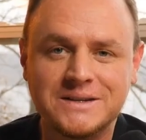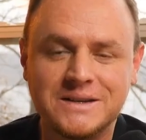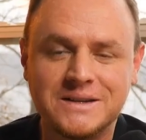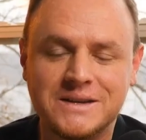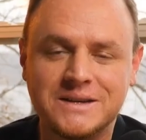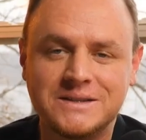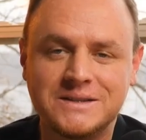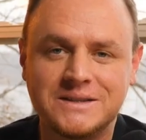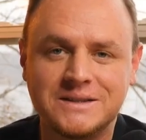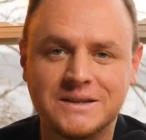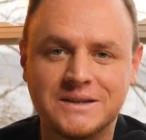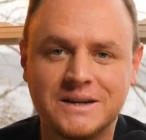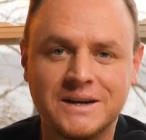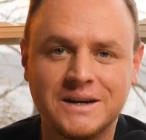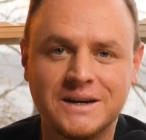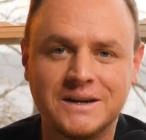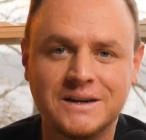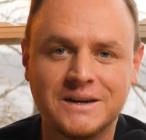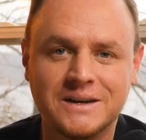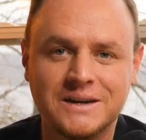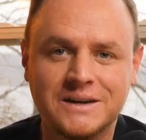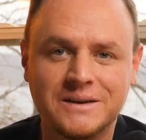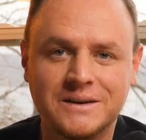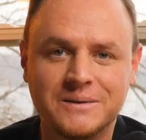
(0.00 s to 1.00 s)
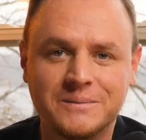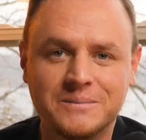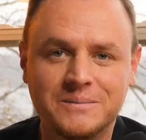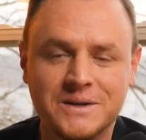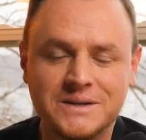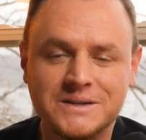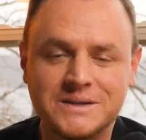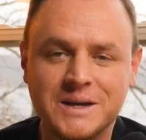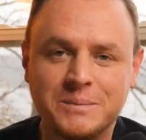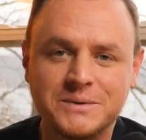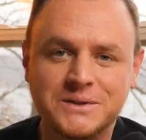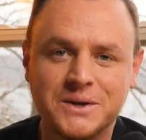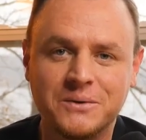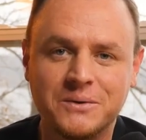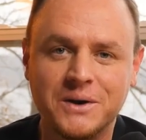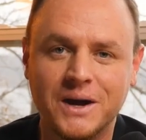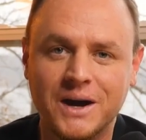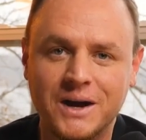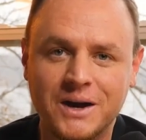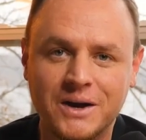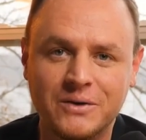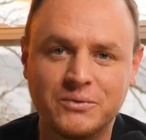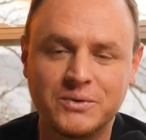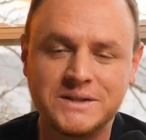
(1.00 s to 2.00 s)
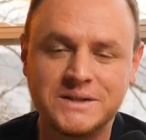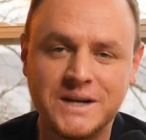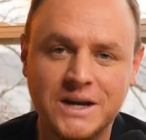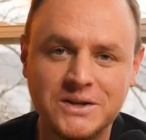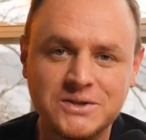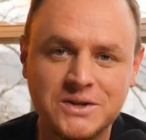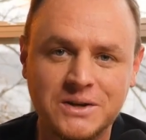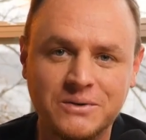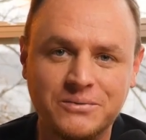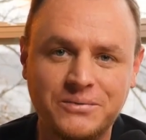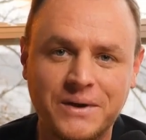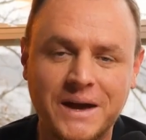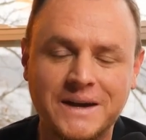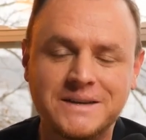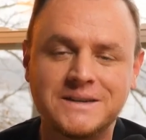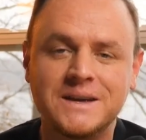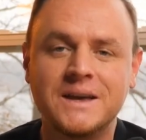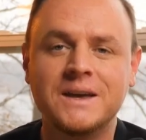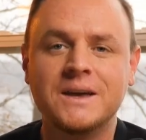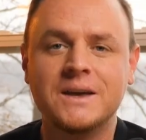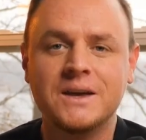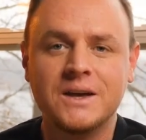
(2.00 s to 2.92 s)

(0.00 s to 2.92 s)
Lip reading: this episode of Retention Effect.